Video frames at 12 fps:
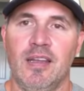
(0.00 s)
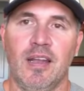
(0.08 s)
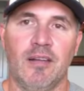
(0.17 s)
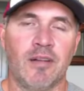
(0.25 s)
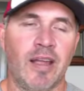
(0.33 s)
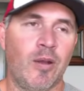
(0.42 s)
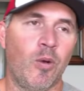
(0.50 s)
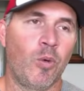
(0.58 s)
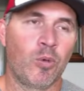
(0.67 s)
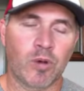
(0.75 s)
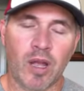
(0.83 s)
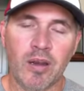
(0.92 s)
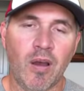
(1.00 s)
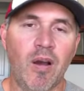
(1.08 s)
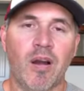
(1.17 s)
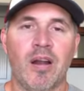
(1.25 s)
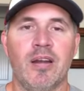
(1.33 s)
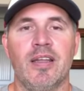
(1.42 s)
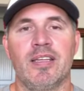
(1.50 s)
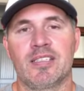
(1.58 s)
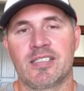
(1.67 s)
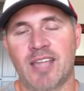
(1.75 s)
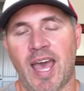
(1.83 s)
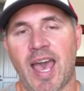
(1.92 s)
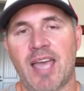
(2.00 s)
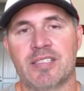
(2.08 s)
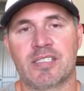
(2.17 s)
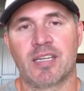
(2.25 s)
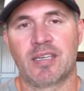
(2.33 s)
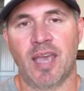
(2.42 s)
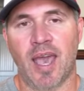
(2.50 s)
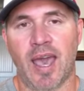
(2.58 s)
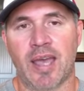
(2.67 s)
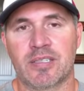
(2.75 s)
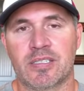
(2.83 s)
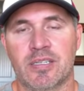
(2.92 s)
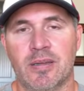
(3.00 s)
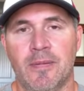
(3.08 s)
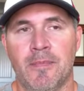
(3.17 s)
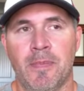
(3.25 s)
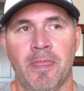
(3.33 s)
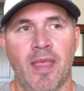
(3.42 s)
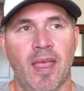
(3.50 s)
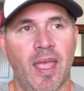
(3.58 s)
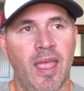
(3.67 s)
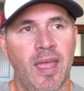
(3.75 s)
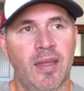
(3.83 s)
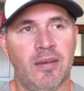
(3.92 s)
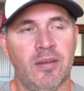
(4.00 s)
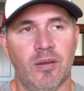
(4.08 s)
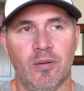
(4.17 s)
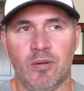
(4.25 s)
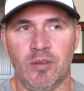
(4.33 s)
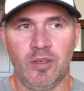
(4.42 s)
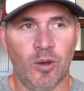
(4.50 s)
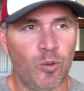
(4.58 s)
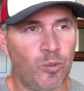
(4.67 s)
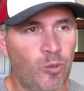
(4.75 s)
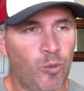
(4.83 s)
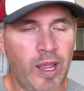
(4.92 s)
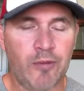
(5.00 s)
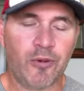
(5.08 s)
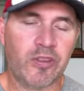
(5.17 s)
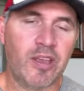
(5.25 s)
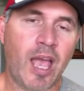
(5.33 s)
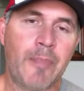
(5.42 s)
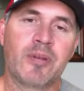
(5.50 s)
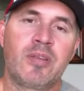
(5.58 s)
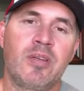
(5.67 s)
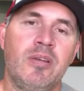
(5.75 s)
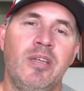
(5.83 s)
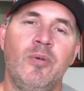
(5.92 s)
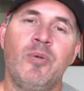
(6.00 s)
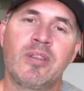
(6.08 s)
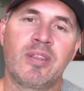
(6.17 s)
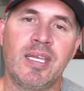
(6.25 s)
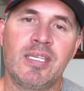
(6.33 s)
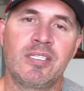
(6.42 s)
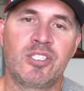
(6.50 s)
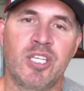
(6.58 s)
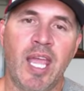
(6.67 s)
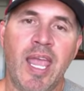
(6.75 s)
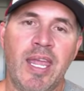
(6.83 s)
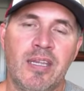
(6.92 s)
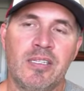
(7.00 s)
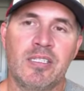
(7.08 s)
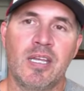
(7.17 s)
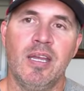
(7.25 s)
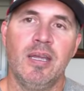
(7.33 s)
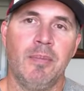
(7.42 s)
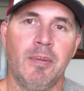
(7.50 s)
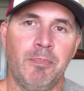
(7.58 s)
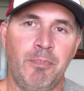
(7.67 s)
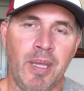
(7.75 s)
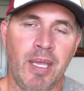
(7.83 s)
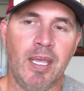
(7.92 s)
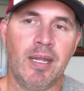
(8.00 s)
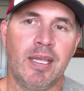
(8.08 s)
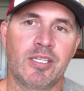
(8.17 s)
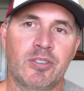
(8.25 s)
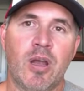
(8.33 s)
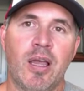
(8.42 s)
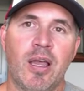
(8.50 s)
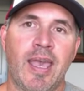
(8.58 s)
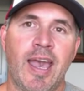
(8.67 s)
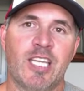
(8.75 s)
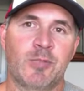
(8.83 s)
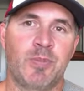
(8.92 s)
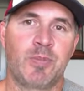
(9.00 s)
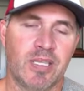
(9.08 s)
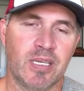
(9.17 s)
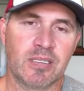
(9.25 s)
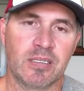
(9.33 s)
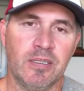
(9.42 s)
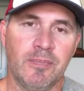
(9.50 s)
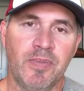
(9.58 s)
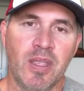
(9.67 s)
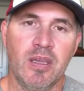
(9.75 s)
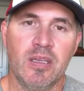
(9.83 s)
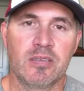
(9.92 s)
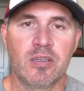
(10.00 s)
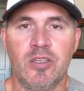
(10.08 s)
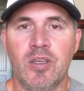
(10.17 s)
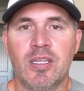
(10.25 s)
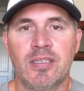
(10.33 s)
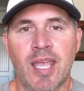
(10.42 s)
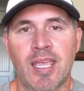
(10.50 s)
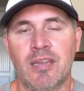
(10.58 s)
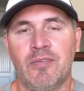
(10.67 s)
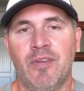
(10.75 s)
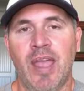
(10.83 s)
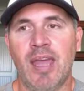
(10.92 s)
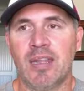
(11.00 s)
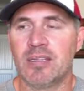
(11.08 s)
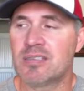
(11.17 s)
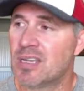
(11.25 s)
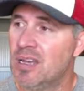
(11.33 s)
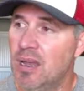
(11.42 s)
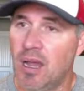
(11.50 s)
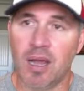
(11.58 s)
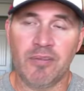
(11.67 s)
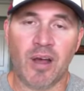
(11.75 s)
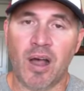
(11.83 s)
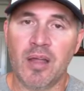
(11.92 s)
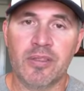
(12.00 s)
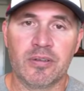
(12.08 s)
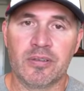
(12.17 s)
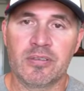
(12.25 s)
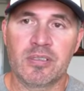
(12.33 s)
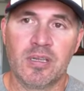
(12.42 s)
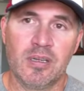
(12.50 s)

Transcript: right? Run hard, stash cash, and wait for the opportunity when things change. Be in a strong cash position so that you can take advantage of others